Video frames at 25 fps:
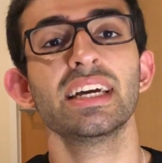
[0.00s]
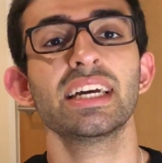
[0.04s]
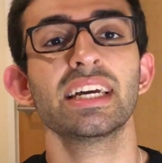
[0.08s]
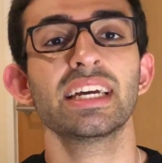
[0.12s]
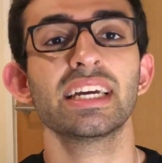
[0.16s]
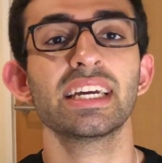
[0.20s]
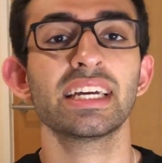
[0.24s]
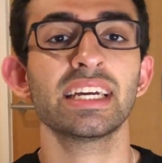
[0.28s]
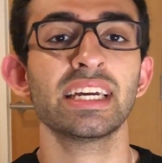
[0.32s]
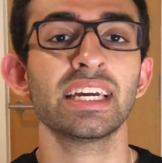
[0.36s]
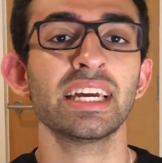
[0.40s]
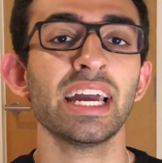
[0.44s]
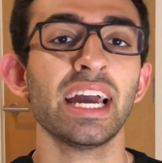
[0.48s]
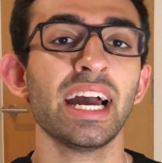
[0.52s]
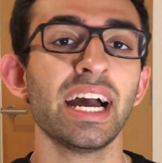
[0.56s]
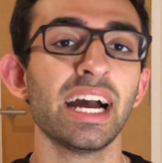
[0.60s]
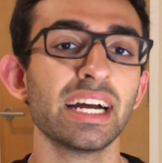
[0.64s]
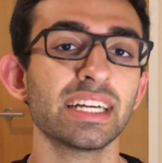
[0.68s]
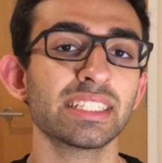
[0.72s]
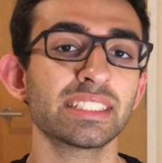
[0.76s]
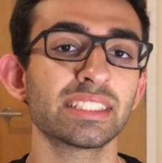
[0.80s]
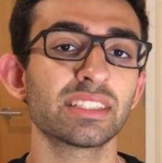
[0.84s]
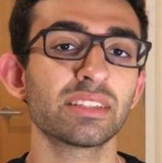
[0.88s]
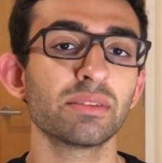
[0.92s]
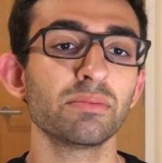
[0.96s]
It
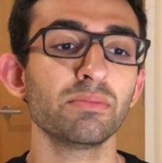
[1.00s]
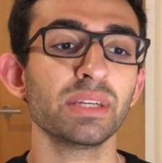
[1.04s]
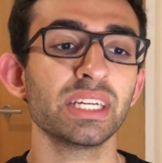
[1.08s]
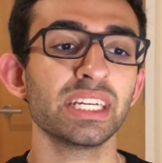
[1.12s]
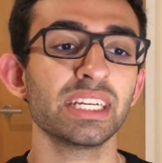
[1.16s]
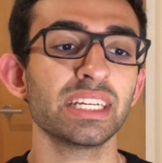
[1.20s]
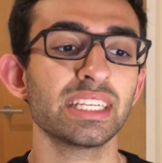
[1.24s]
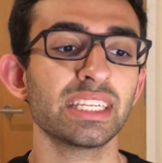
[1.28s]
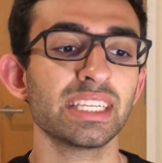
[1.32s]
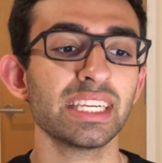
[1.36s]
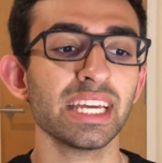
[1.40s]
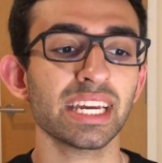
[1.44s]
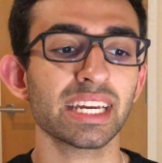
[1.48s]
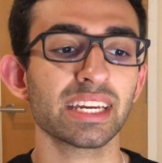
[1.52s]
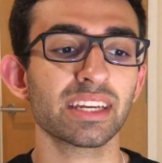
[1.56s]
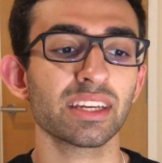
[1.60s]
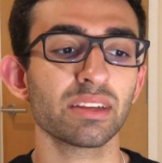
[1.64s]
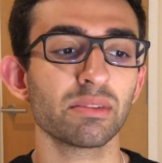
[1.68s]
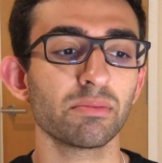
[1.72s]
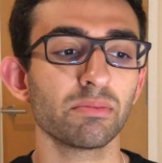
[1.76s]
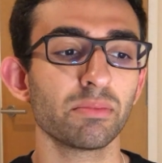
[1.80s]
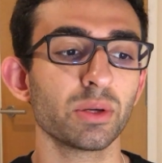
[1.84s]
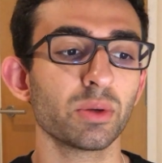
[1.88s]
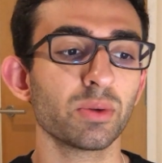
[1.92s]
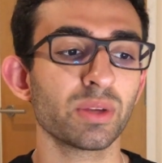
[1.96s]
has to be
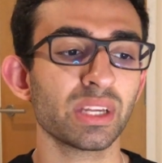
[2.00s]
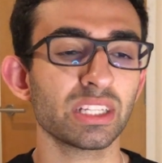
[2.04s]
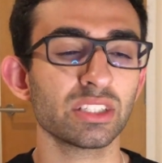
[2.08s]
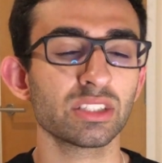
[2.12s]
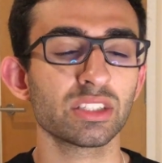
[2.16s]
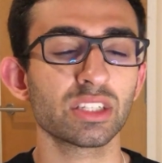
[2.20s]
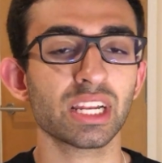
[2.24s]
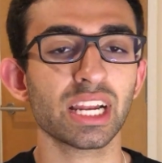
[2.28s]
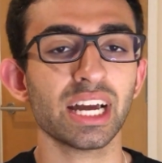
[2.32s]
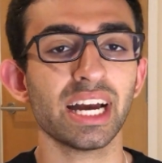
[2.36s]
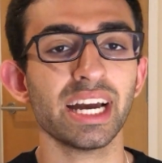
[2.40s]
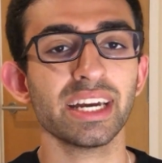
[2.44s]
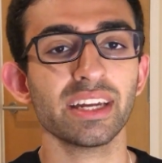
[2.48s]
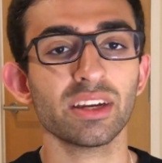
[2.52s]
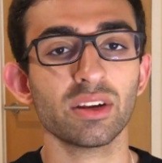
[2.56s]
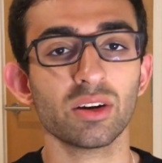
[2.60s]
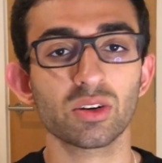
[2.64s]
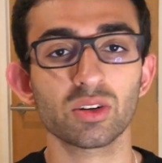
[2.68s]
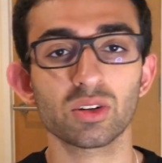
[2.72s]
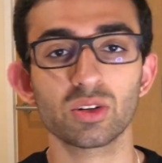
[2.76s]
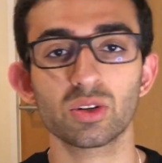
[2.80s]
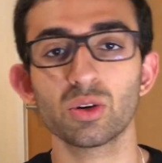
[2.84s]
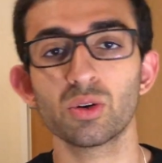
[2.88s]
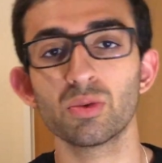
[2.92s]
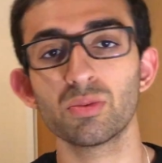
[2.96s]
taken between July and
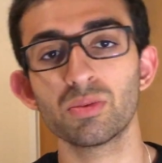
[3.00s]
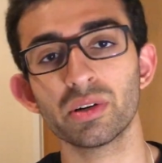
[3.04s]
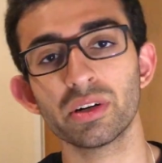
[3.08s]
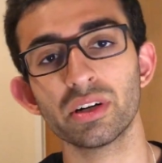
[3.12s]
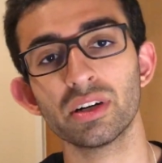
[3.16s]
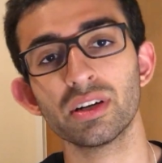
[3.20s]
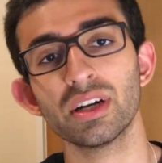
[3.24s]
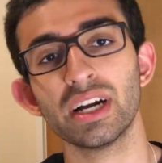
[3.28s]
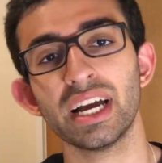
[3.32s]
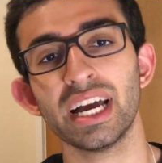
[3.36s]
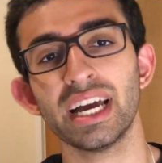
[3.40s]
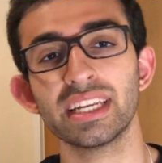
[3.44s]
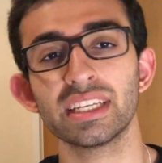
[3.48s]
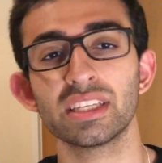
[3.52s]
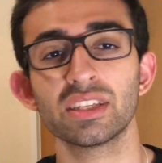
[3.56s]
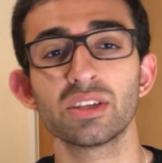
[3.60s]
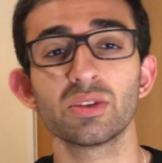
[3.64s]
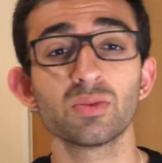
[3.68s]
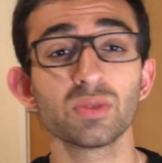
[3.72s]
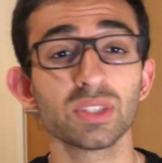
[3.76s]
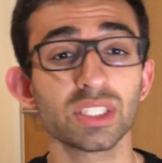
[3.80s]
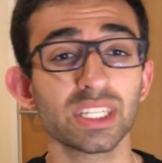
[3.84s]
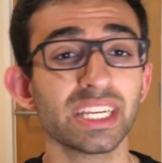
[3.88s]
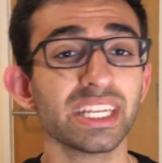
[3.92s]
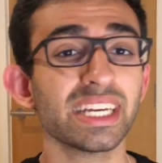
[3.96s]
October, and
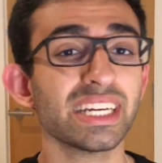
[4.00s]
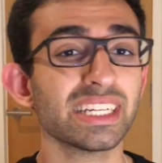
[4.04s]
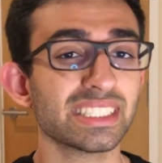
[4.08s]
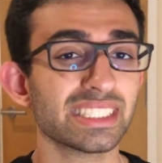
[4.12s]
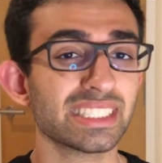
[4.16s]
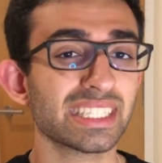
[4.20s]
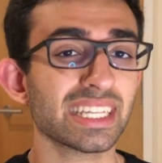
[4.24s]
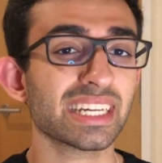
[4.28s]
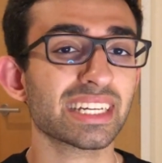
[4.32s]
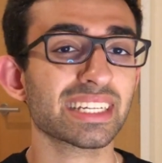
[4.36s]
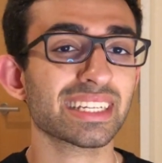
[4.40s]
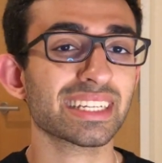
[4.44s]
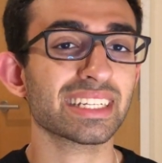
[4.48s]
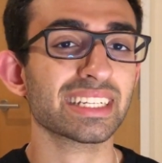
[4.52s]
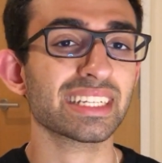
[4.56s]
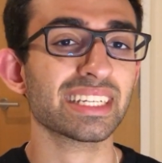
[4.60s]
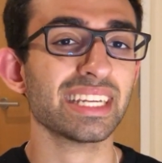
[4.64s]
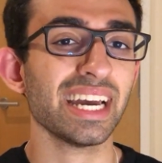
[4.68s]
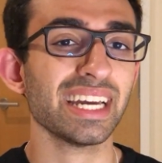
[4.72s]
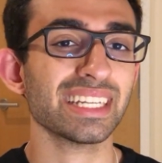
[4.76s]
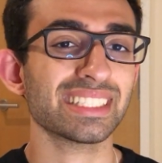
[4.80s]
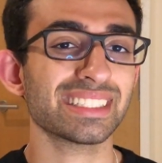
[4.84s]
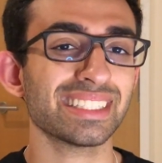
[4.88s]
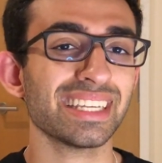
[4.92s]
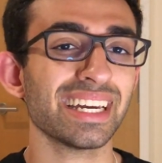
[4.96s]
usually it's taken in
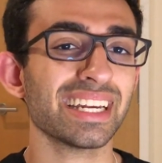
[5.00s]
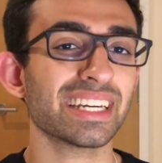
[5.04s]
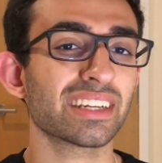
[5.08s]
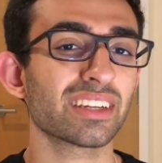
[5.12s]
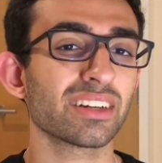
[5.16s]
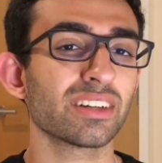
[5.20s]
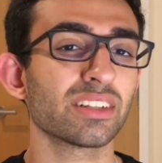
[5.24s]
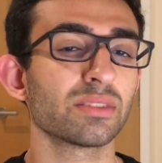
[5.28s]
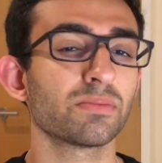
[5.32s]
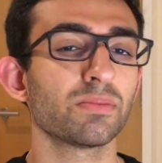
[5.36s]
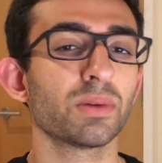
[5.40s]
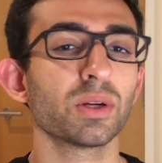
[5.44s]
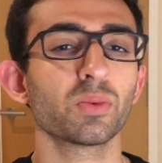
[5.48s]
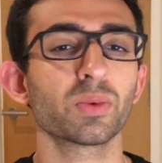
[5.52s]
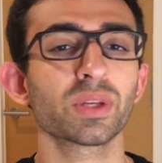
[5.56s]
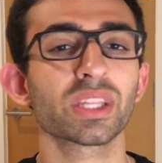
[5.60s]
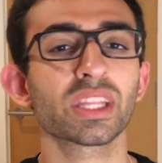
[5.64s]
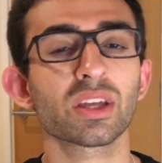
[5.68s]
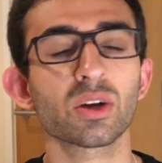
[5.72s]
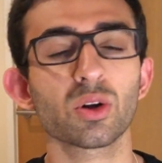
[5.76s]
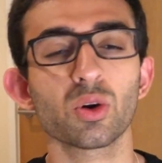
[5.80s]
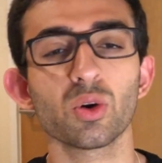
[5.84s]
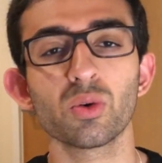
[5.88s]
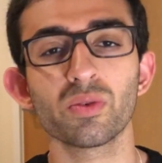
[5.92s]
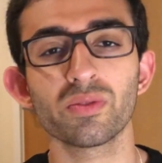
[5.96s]
test centers, but
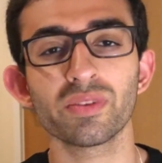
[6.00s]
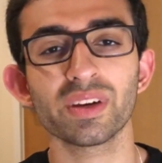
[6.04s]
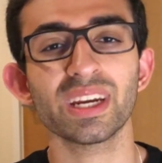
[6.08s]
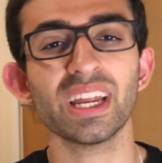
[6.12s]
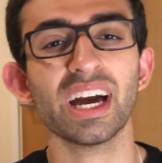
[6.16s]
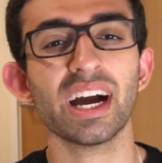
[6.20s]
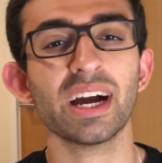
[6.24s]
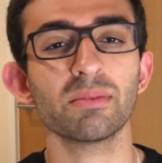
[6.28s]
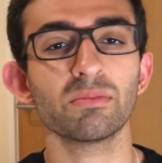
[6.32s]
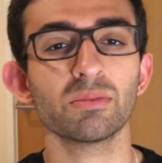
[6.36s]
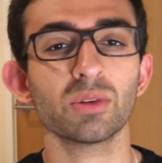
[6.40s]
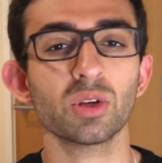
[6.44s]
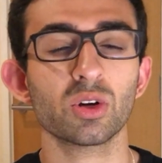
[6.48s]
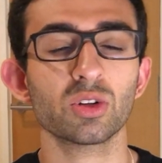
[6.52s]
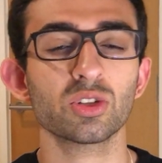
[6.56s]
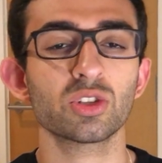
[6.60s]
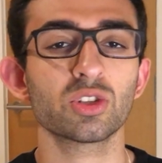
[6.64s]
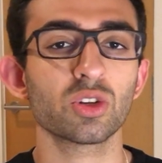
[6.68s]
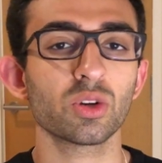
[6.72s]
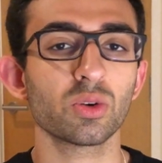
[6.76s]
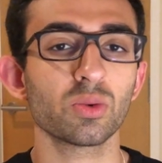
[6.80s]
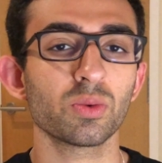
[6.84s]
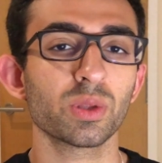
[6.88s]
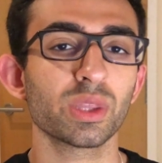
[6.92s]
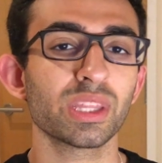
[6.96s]
with COVID, I'm not
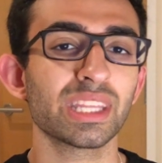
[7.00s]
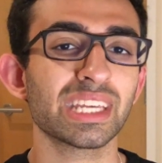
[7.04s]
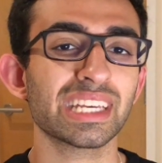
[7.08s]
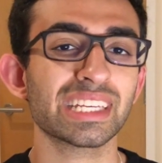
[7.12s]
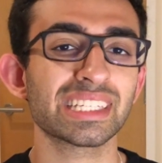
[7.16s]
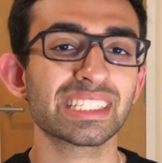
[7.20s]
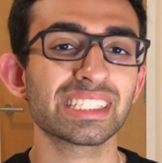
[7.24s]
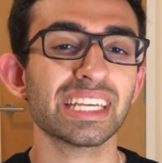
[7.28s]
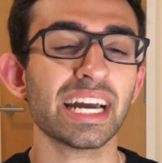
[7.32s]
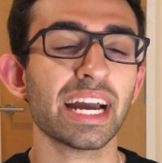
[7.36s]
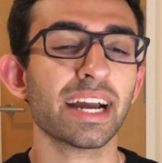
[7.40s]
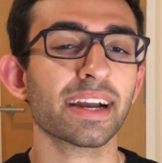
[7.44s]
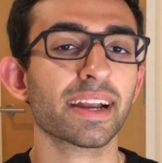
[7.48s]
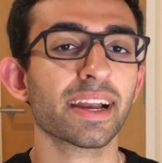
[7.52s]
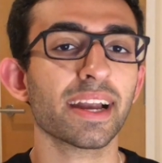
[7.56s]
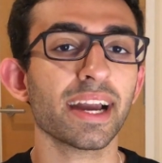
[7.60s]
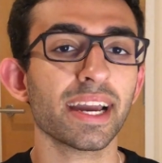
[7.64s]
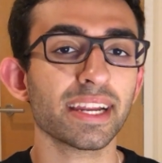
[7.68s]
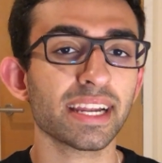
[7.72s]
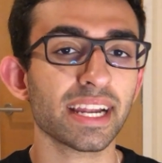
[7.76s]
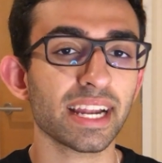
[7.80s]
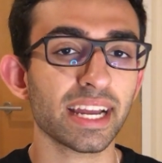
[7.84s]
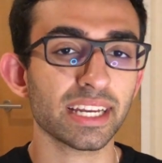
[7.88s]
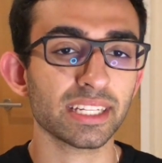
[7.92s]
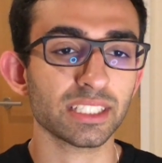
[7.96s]
sure what the exact
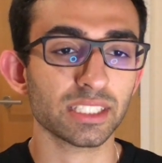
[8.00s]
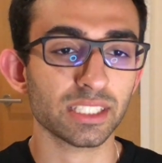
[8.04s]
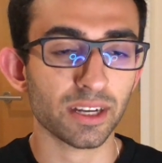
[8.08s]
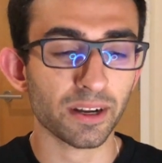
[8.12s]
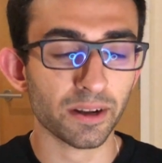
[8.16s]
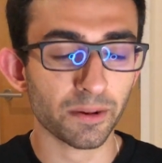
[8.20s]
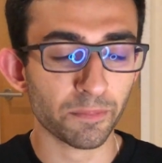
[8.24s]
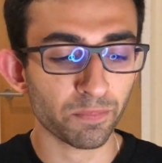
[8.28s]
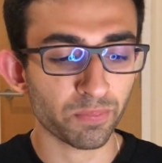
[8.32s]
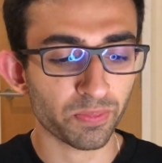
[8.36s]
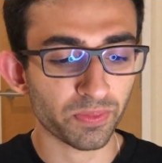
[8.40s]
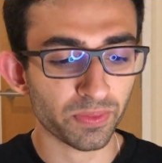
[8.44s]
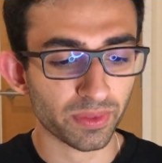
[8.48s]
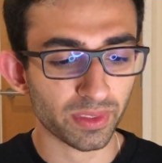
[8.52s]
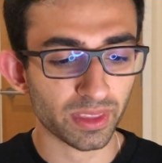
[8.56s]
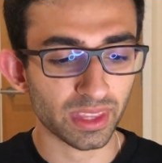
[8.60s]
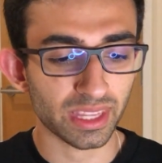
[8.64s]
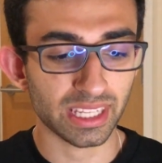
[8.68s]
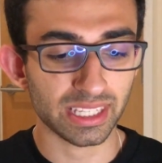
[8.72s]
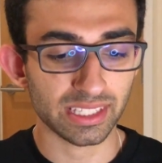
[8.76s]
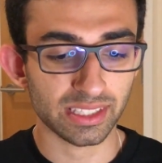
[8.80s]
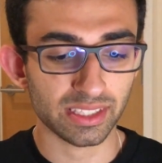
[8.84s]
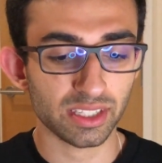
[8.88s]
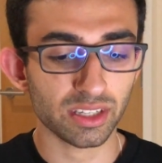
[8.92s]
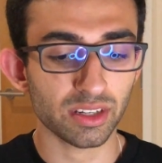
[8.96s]
guidelines are
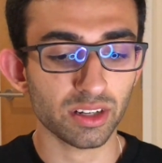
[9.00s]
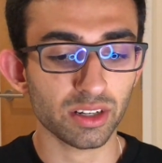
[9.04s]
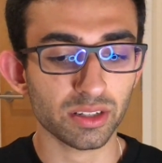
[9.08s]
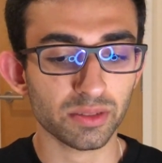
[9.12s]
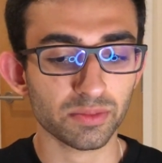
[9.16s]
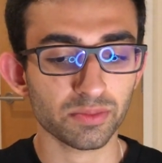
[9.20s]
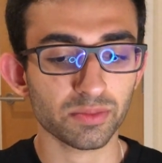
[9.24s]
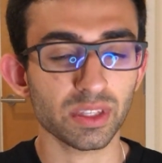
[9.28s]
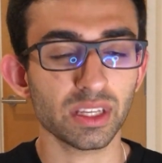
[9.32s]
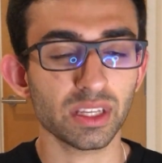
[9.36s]
this year,